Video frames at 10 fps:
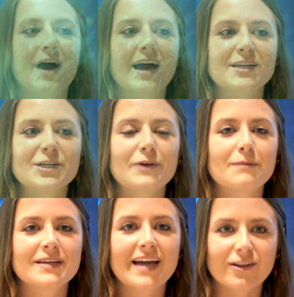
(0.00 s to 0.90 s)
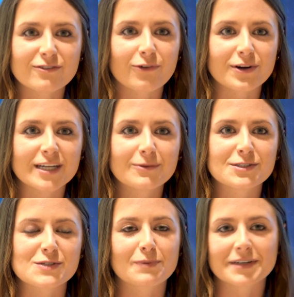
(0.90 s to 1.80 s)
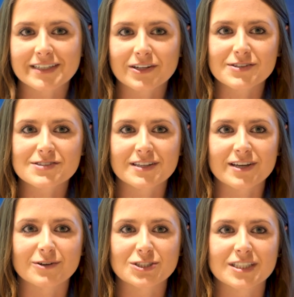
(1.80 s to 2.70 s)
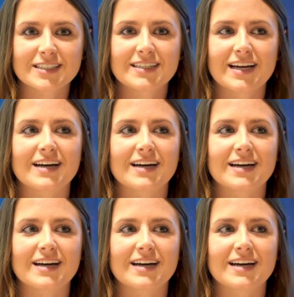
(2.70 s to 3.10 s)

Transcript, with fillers: I grew up in California, which is pretty close to the ocean.